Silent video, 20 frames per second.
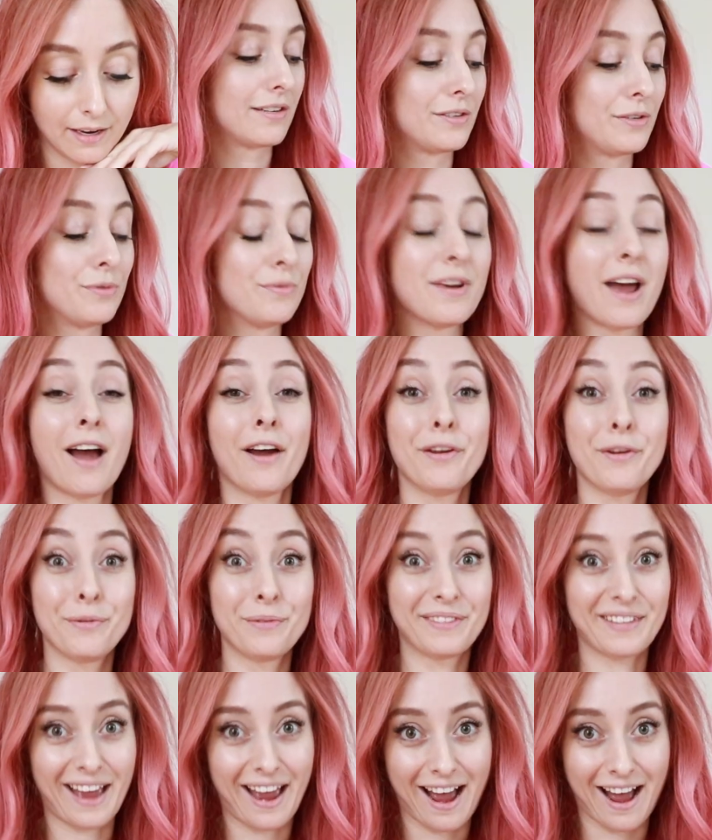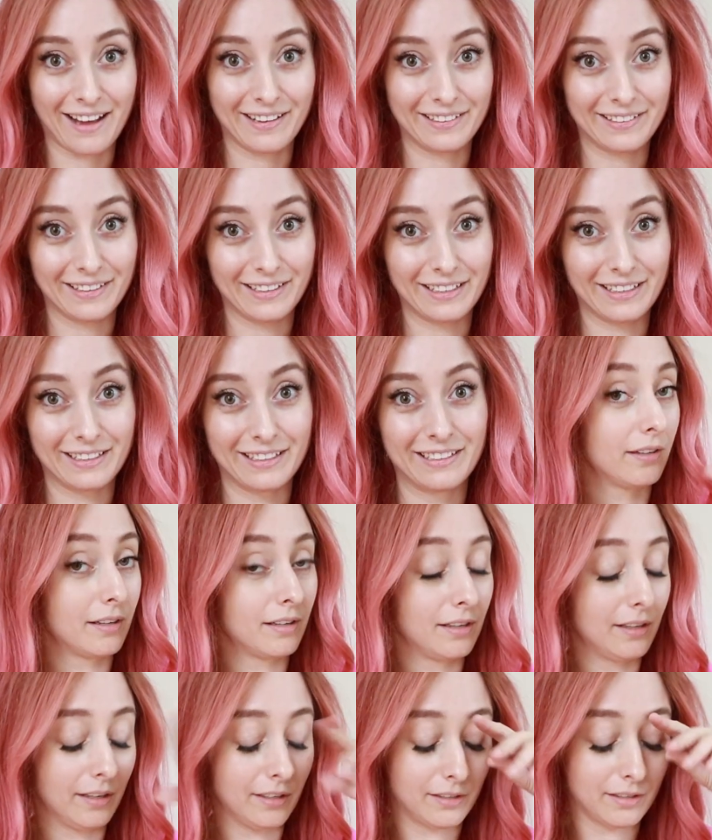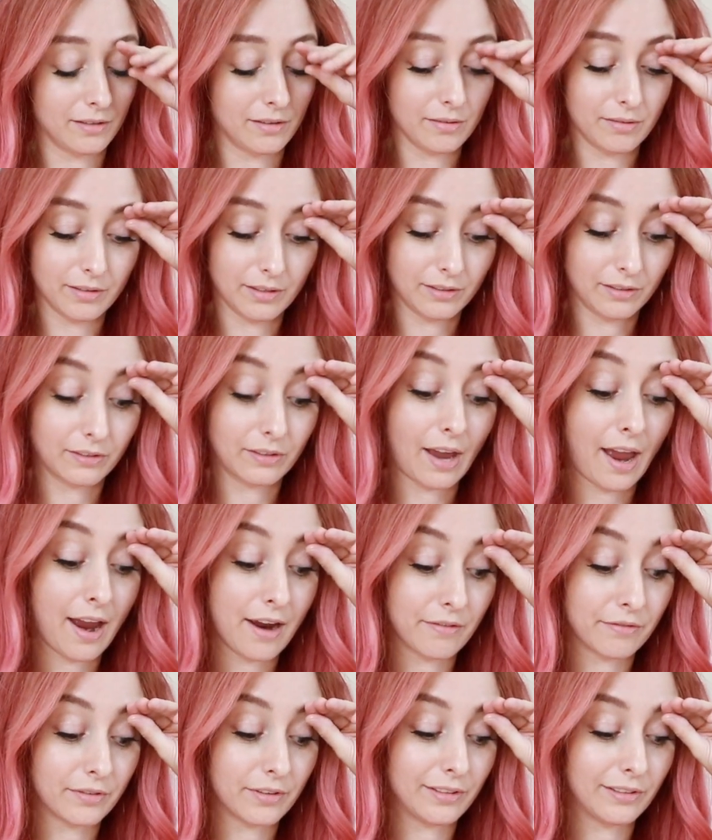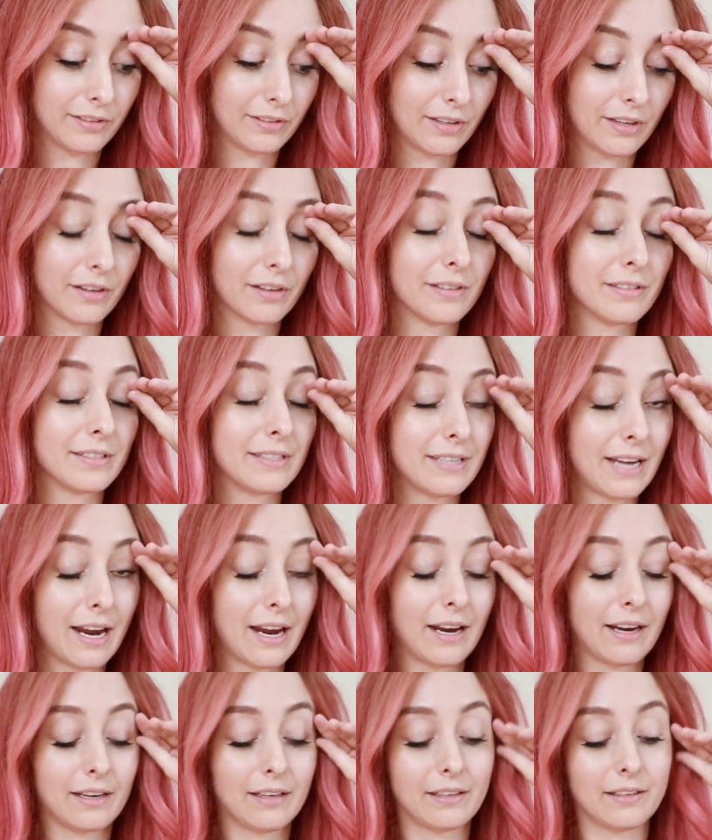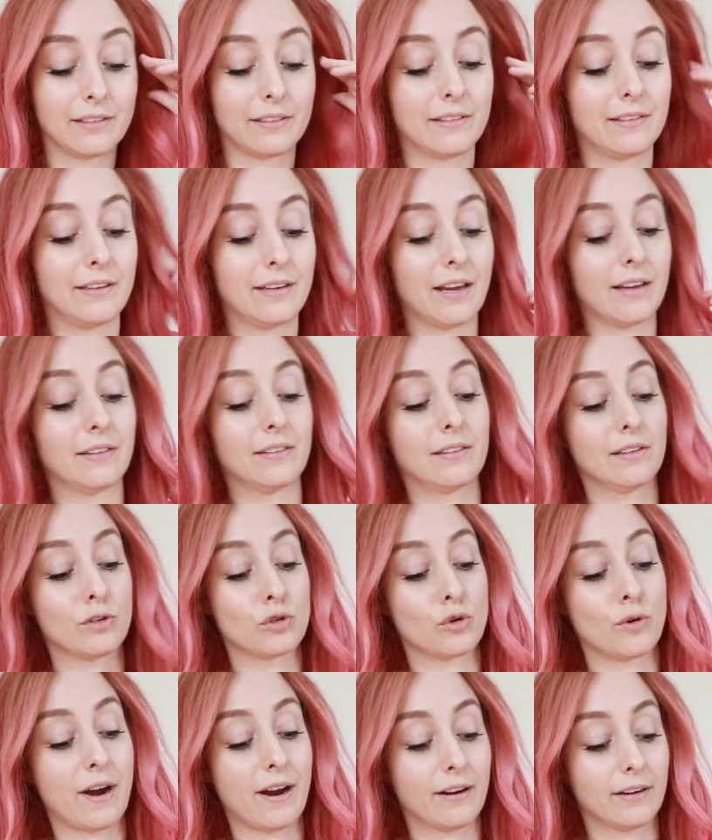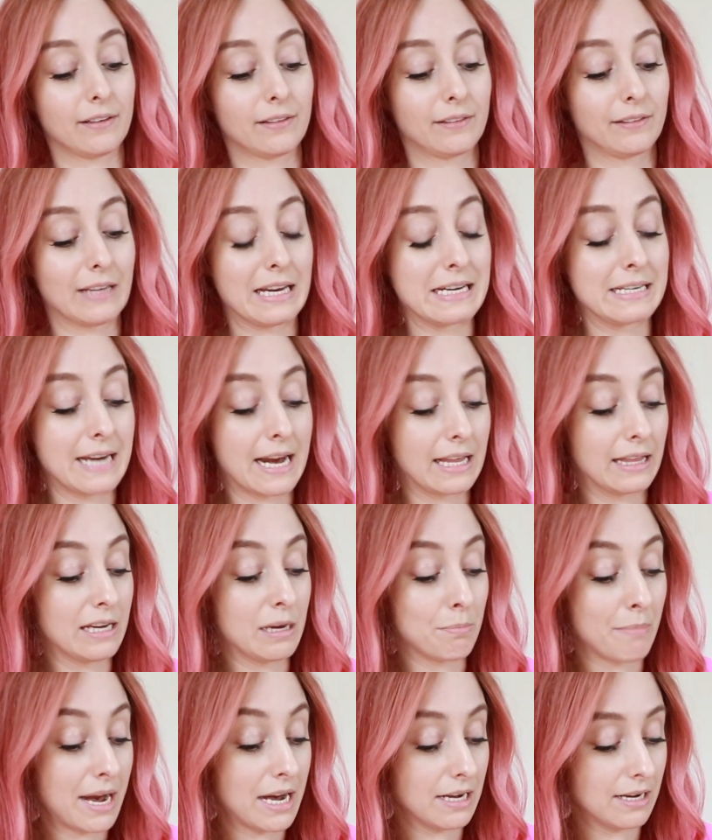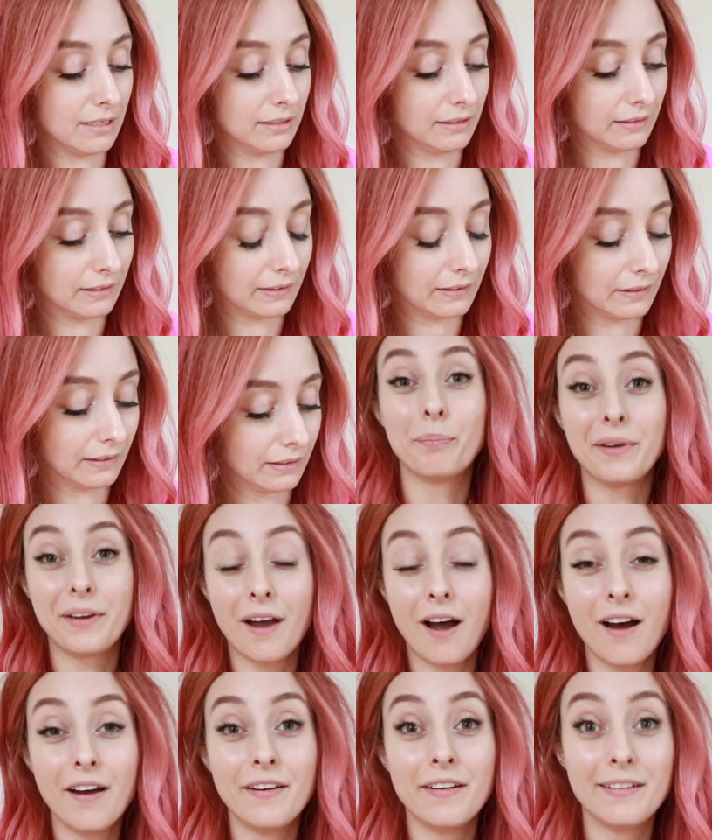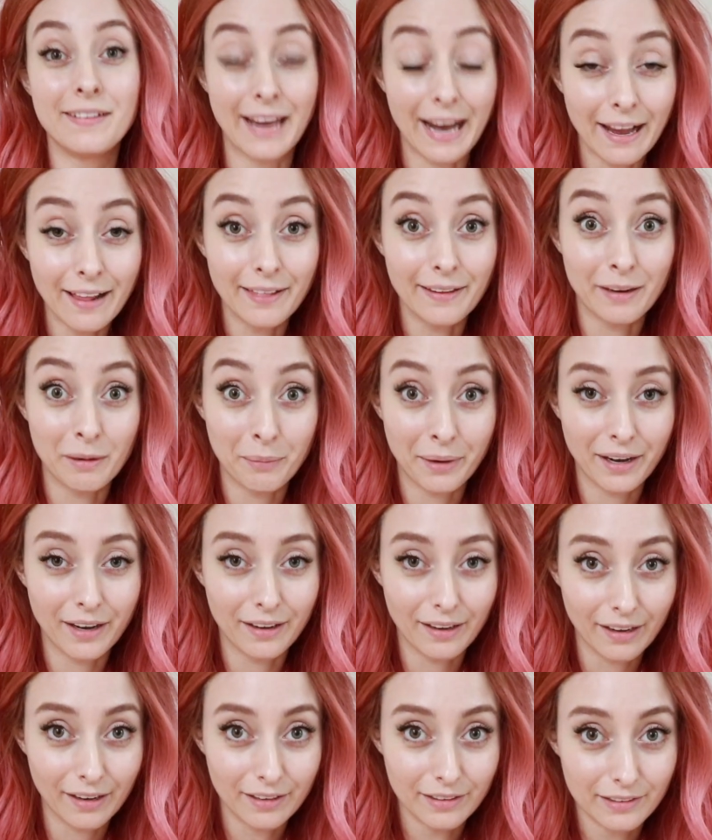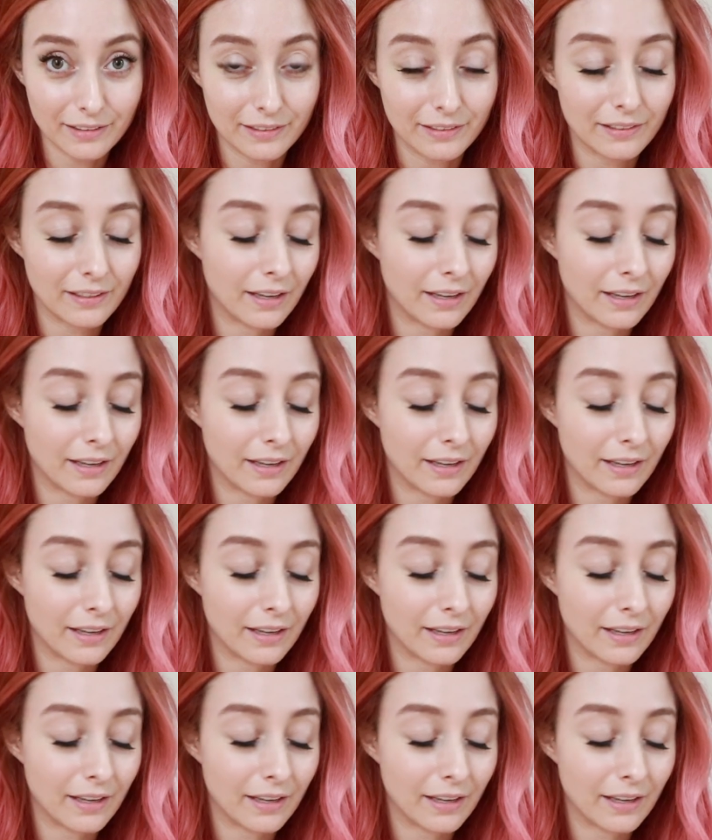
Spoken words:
Do not use acid. You're gonna need to do this every single day. This desk attracts daily maintenance. Beyond daily maintenance,